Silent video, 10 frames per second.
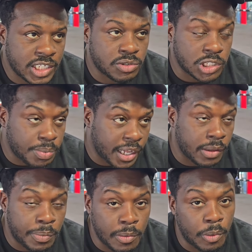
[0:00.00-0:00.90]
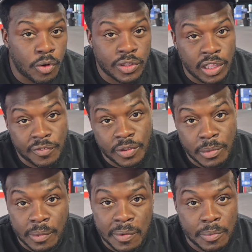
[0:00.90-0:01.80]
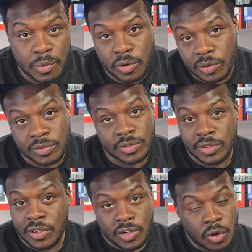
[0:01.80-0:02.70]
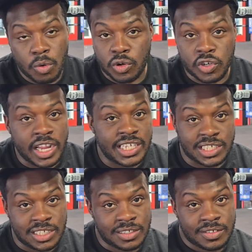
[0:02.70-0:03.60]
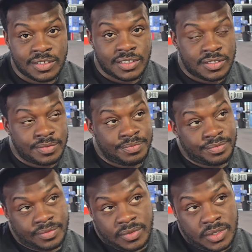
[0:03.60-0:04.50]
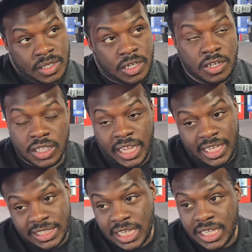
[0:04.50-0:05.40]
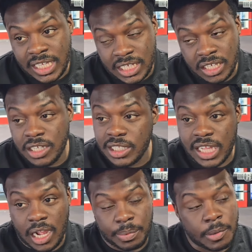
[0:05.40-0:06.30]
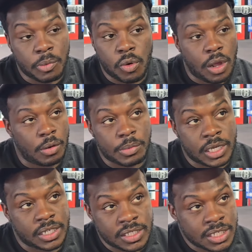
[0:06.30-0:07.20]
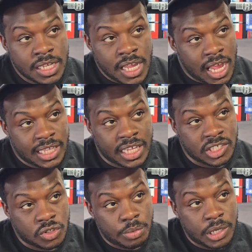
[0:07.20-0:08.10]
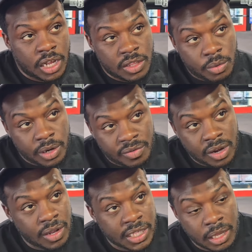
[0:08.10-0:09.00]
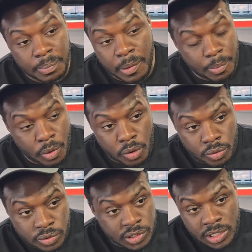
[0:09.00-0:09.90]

disrespected Pitbull enough to make Pitbull go crazy. Could, like I said, he could knock Pitbull out, but I think it's gonna be the other way around. I think Pitbull,